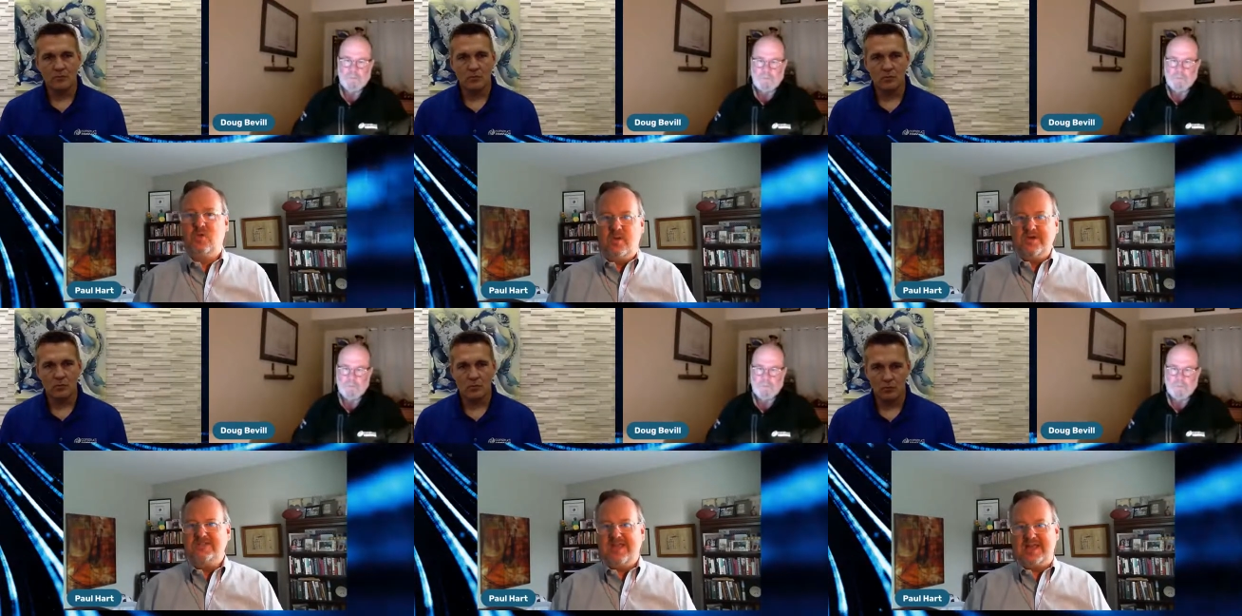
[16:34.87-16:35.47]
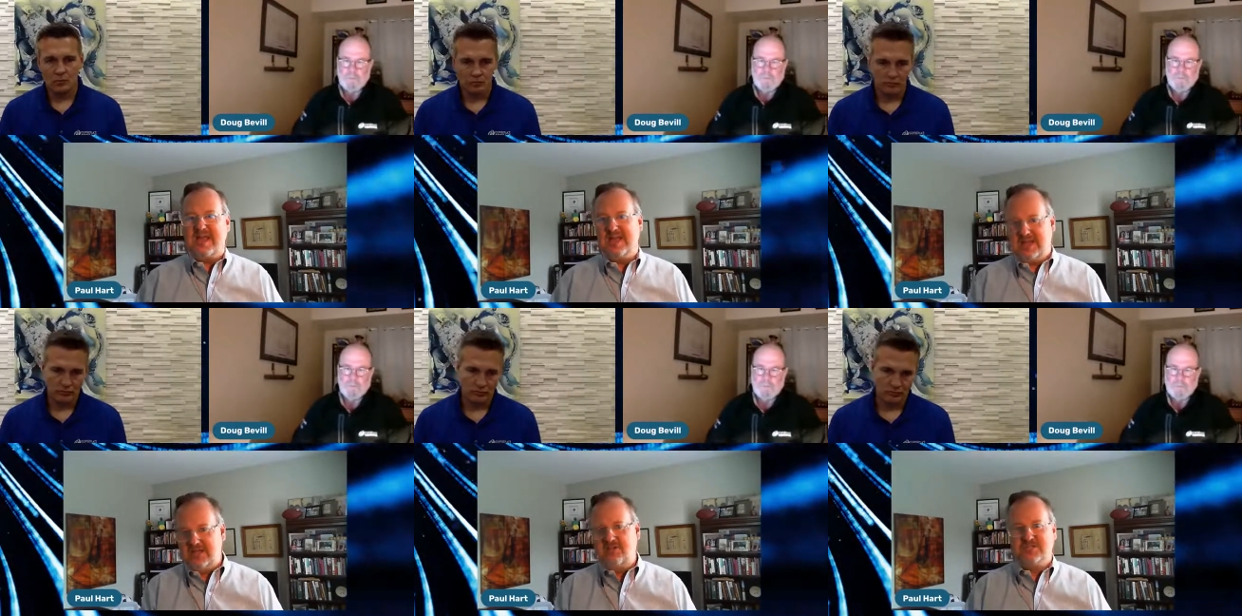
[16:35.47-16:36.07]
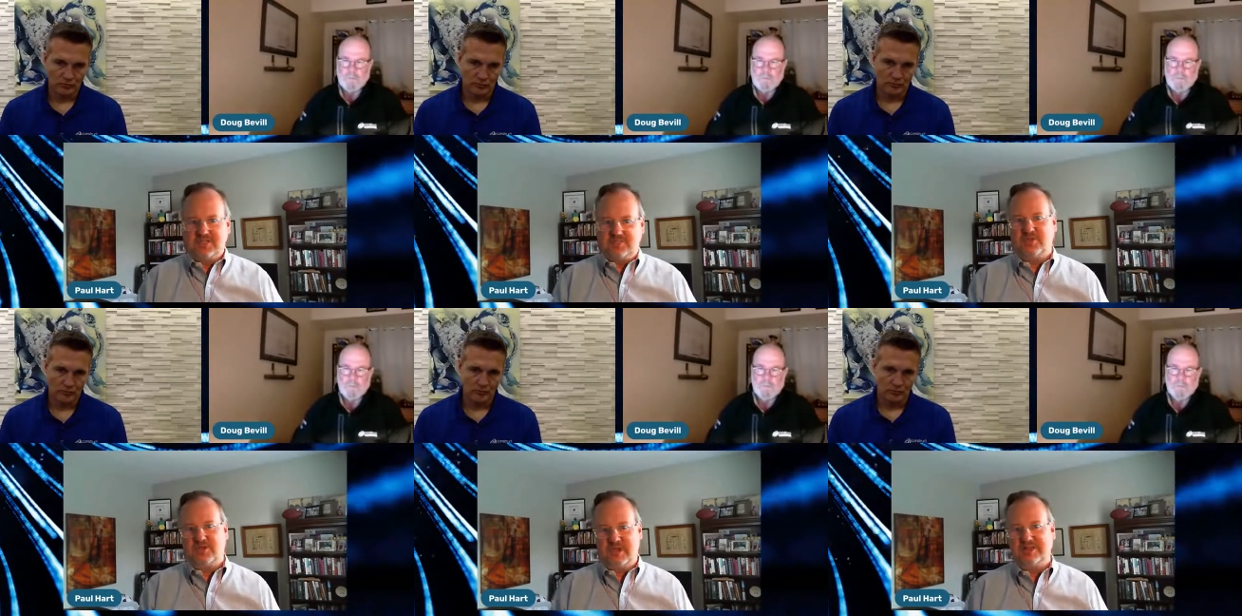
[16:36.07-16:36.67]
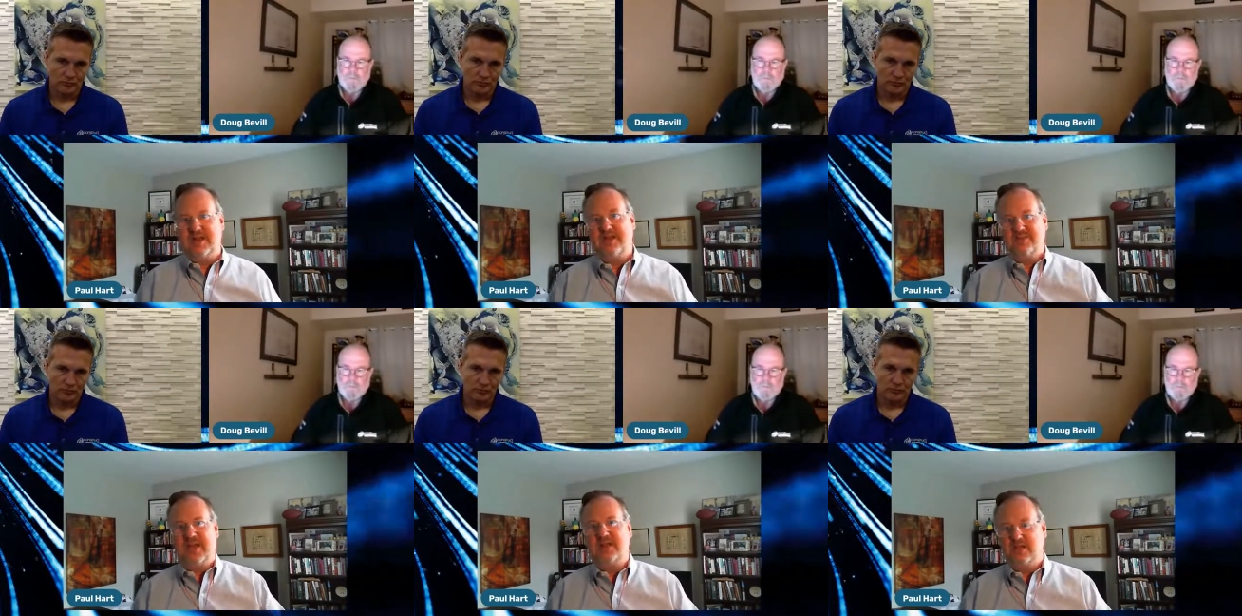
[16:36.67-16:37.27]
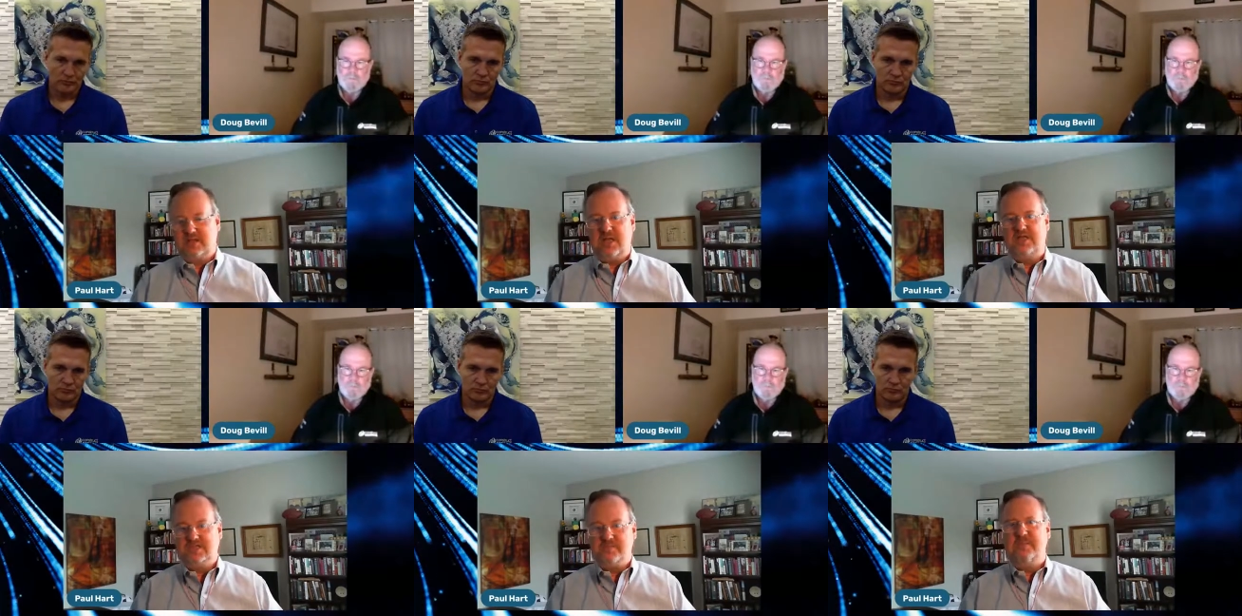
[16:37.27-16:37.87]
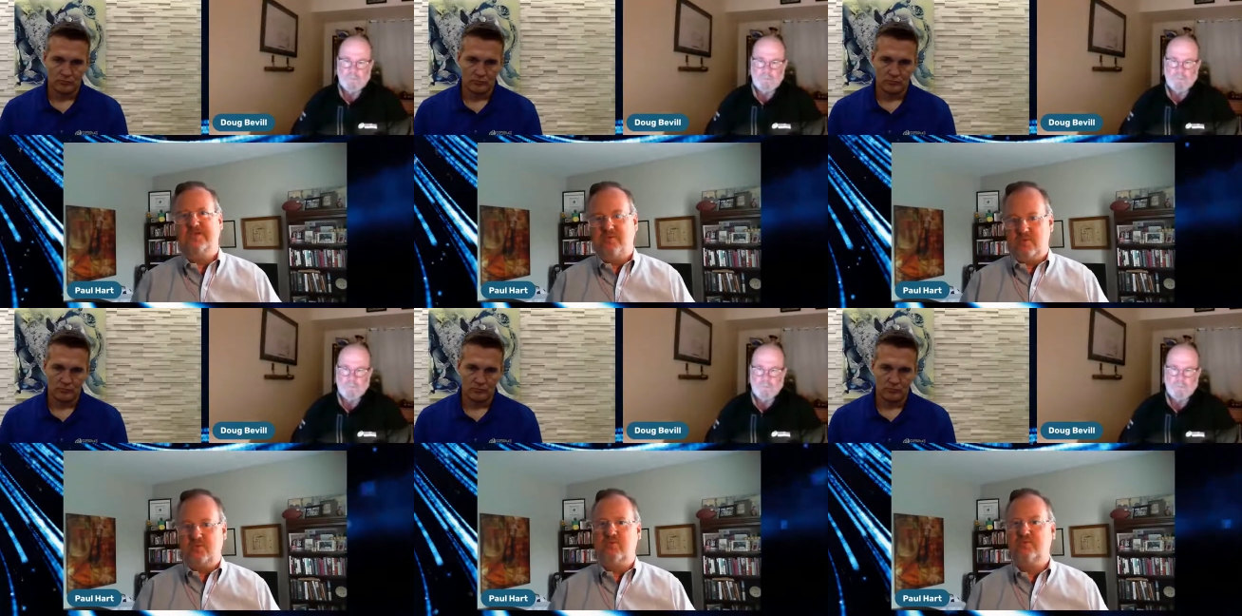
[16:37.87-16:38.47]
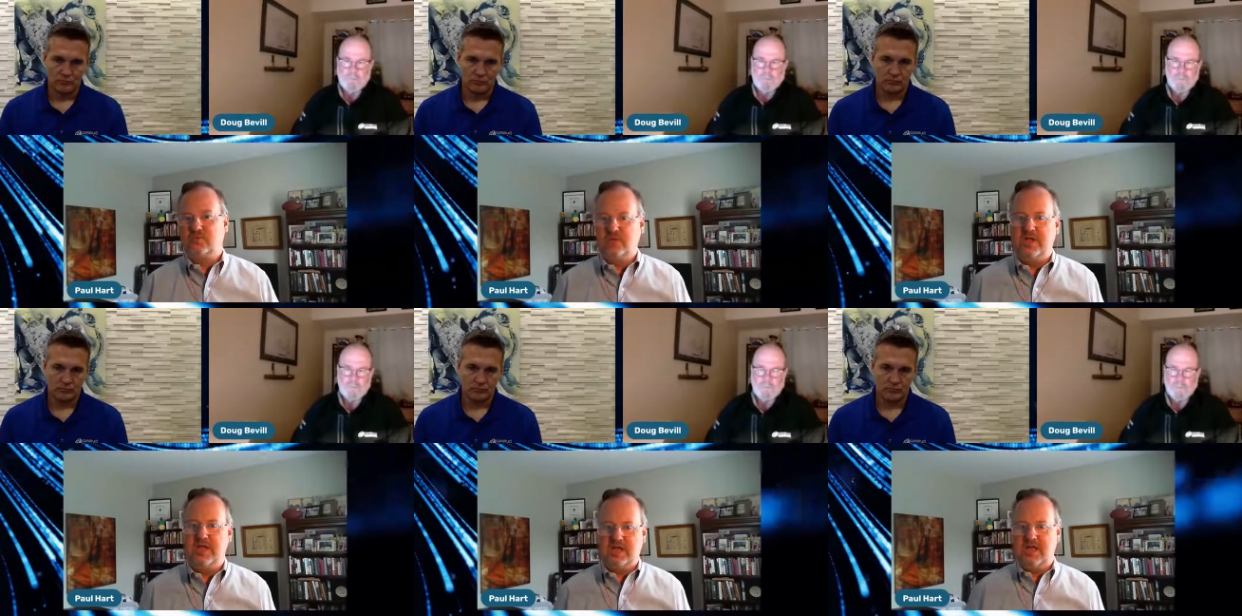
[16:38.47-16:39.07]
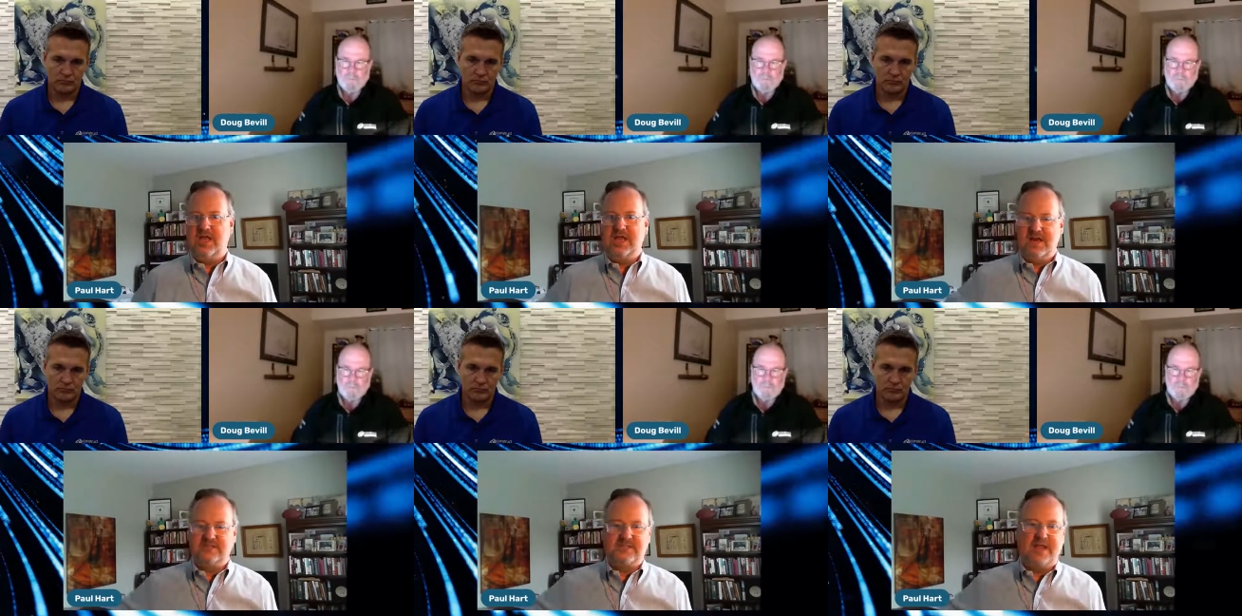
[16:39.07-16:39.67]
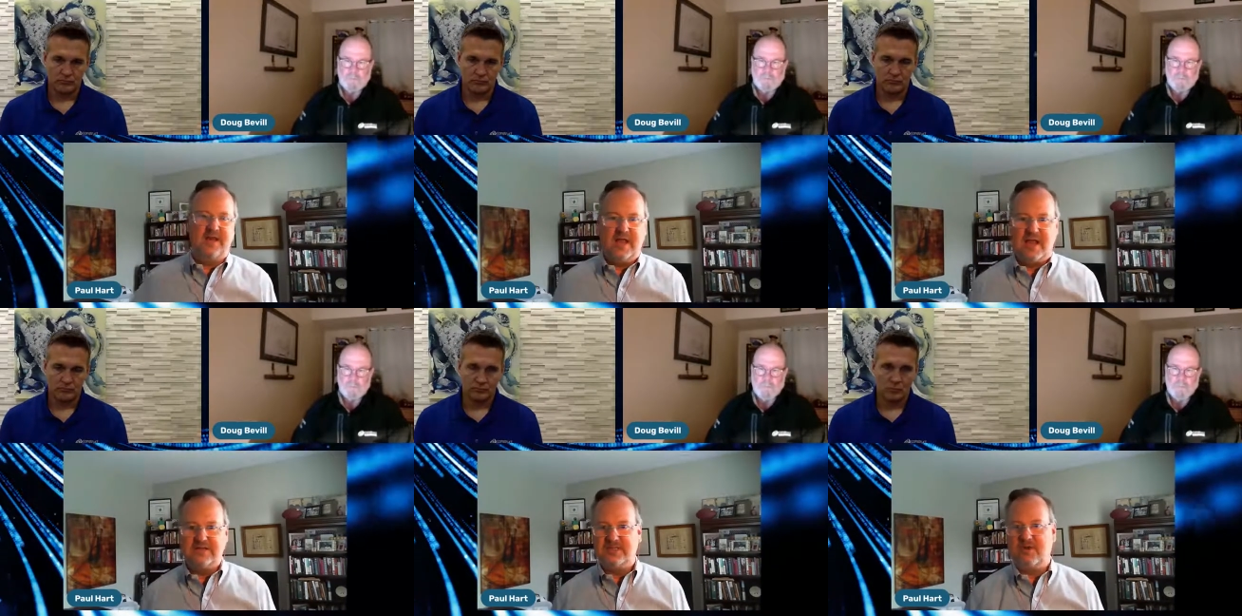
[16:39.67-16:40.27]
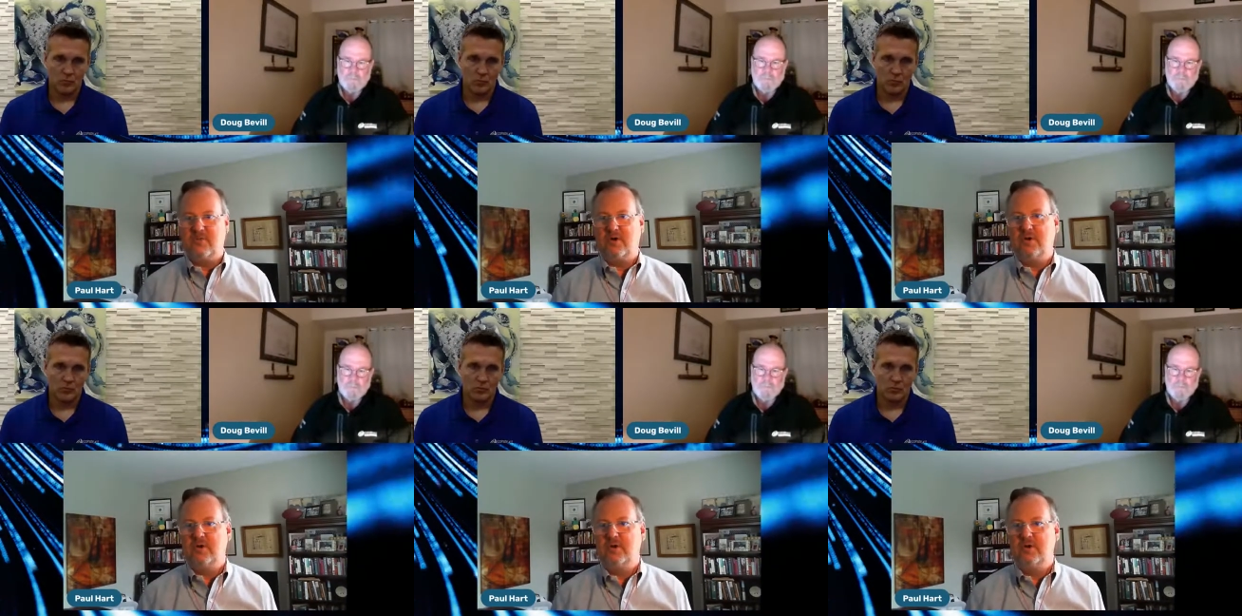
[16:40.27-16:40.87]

Speaker 1: What does that kind of ecosystem look like that I've got to kind of submit for approval, and, and how does that how does that work?